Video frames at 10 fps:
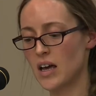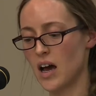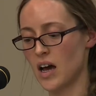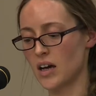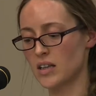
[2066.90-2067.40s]

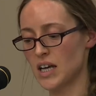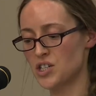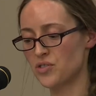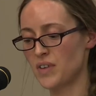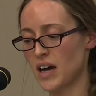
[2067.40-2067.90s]

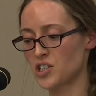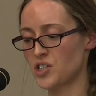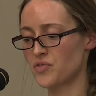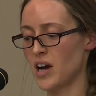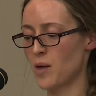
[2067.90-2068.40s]
Gladue
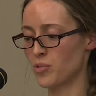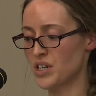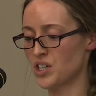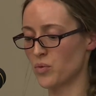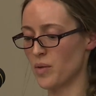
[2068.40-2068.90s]
factors for
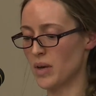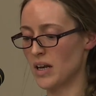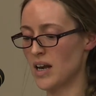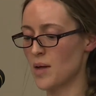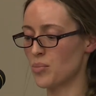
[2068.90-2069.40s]
Aboriginal
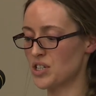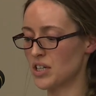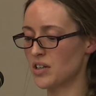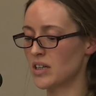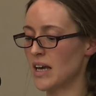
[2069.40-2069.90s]
women, and
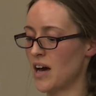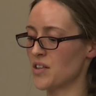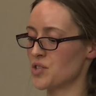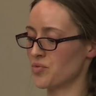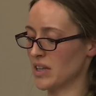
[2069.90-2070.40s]
particularly how
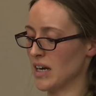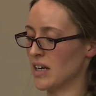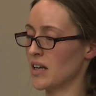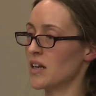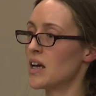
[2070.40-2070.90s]
this
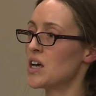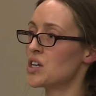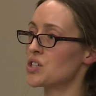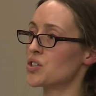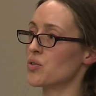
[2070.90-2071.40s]
related
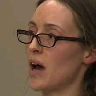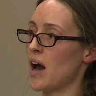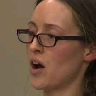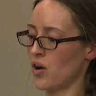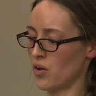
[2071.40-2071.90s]
to
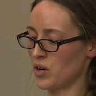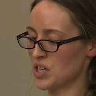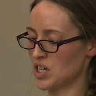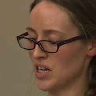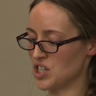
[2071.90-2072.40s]
how
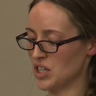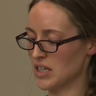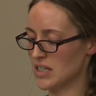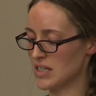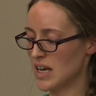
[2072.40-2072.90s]

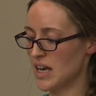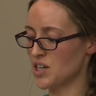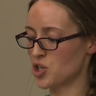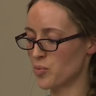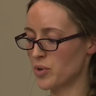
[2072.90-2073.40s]
judges
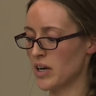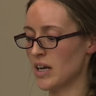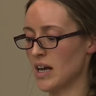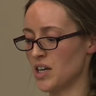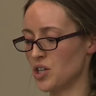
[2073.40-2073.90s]

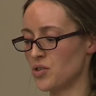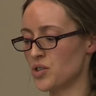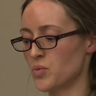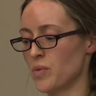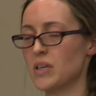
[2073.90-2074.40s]
interpret and
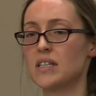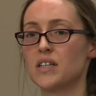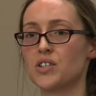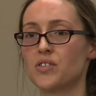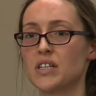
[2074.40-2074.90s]
use women's
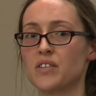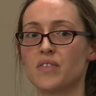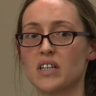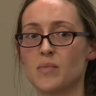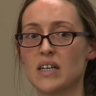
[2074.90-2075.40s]
histories of
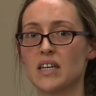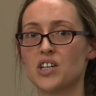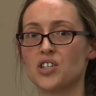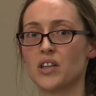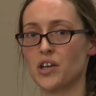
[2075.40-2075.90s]

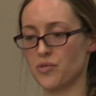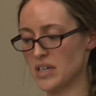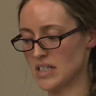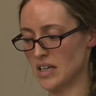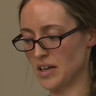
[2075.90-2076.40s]
victimization in their
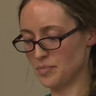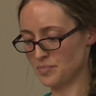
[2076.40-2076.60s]
reasoning.